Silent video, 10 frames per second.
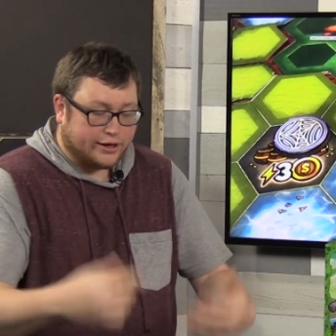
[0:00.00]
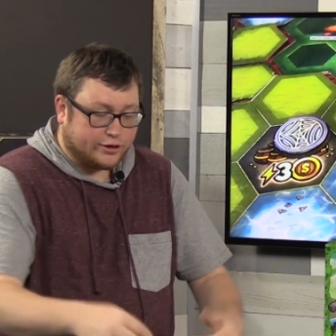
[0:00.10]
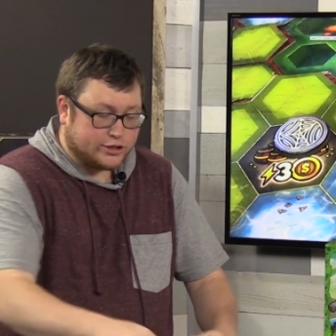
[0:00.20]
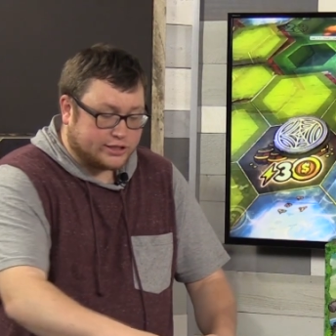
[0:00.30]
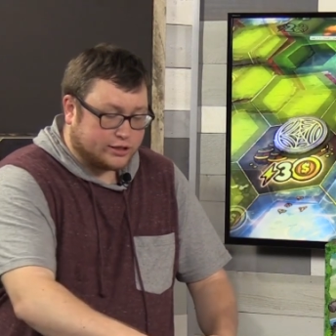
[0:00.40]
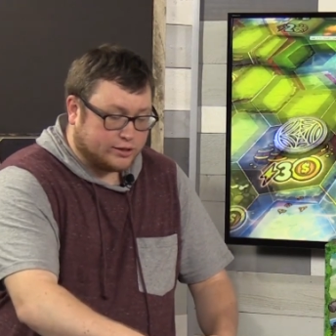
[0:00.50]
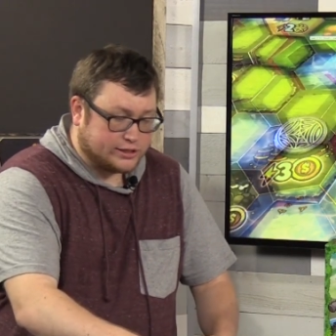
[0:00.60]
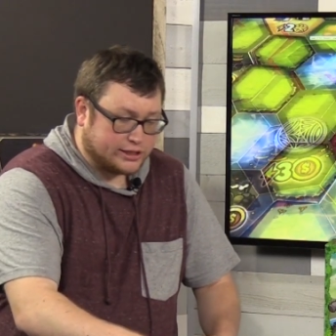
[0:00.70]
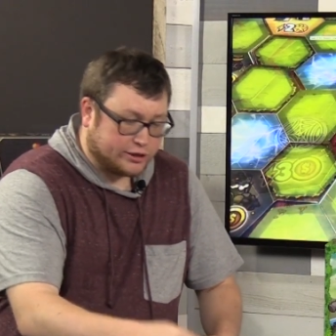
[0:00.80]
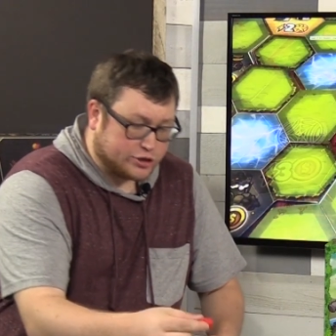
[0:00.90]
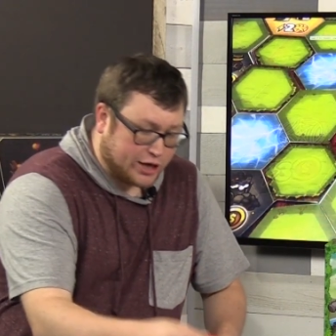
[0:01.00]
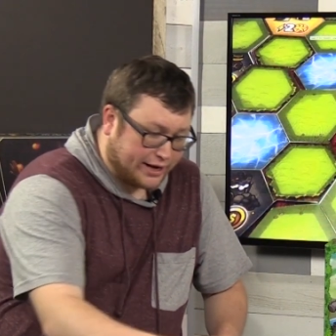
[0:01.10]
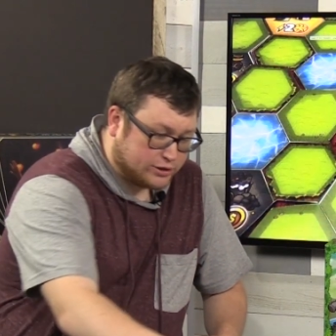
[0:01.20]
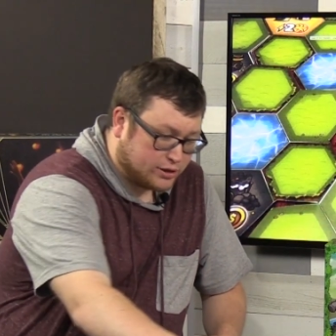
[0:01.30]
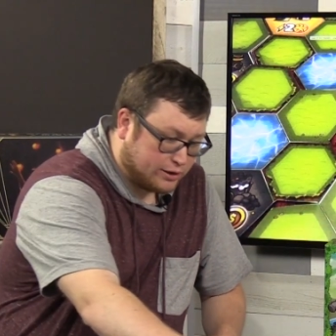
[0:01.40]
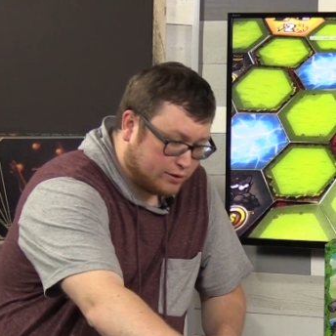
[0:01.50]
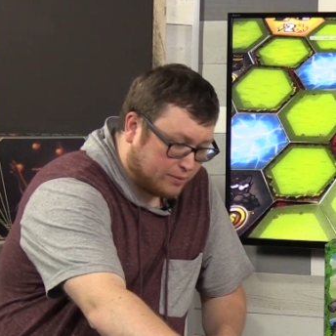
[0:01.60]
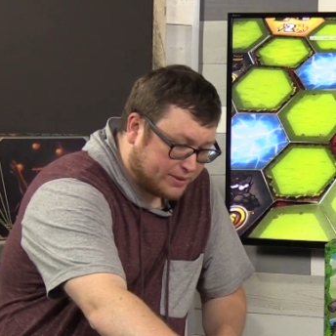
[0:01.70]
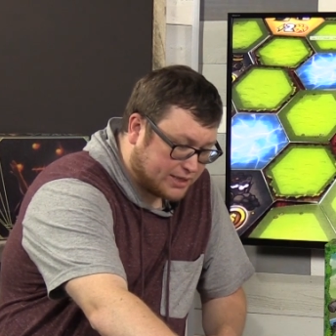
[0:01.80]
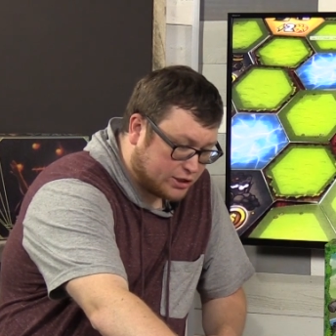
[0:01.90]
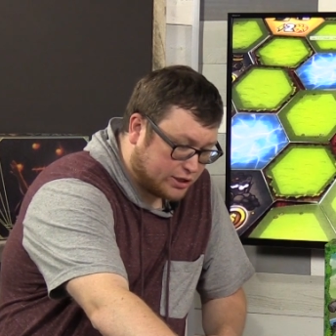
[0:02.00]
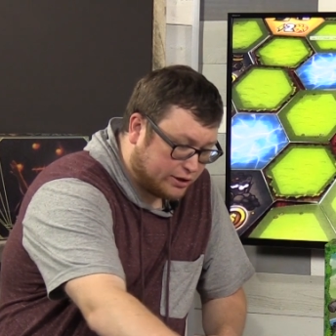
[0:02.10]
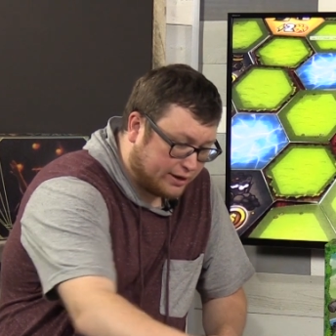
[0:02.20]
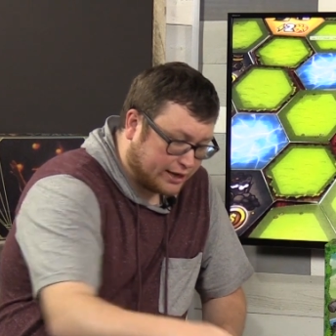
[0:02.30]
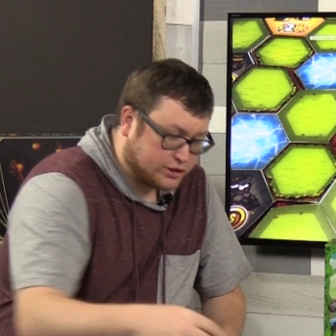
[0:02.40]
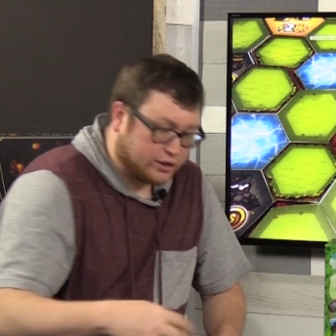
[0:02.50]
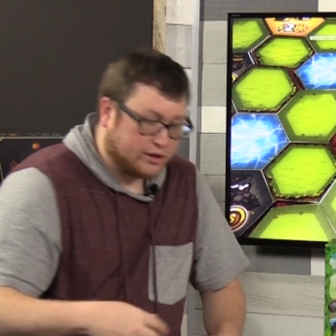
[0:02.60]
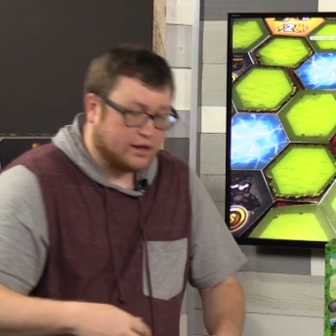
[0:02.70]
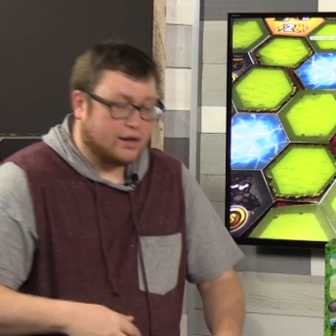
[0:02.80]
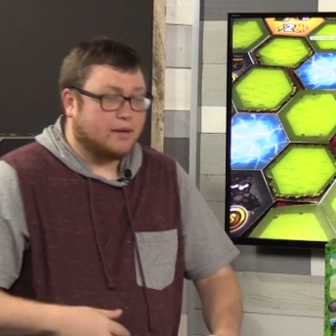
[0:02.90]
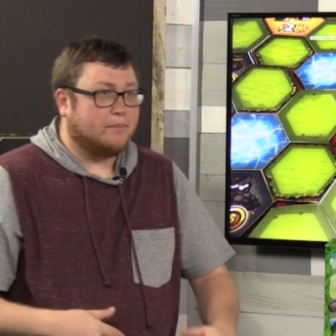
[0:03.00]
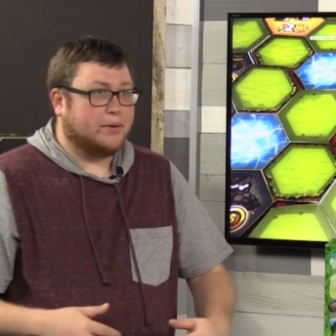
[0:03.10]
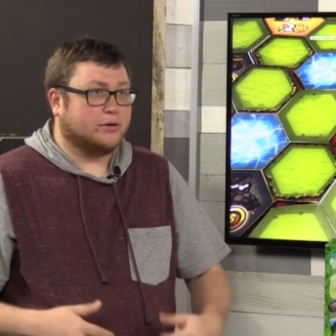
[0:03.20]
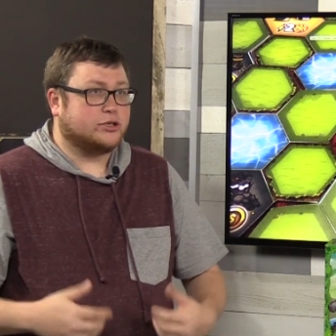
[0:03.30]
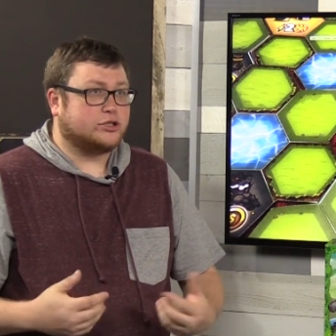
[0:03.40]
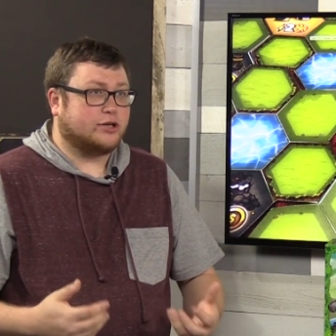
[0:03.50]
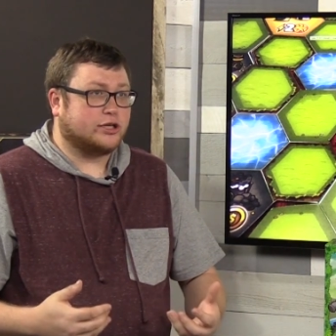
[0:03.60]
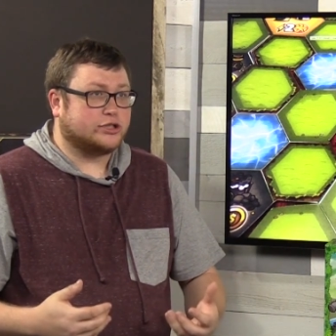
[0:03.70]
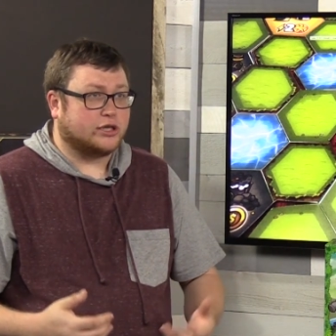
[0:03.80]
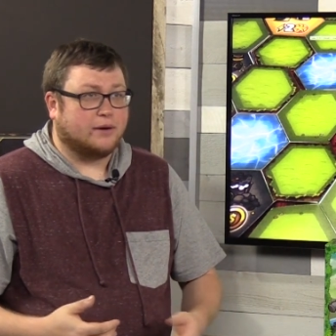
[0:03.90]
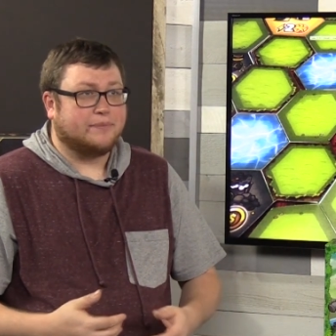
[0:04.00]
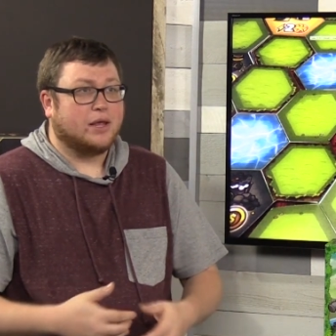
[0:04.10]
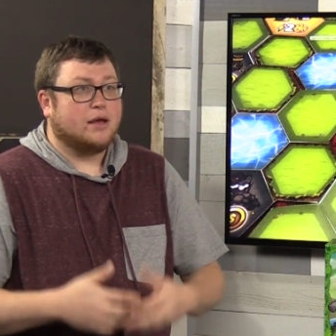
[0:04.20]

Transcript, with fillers: You're just increasing your chain so that you could potentially in your next turn build a structure.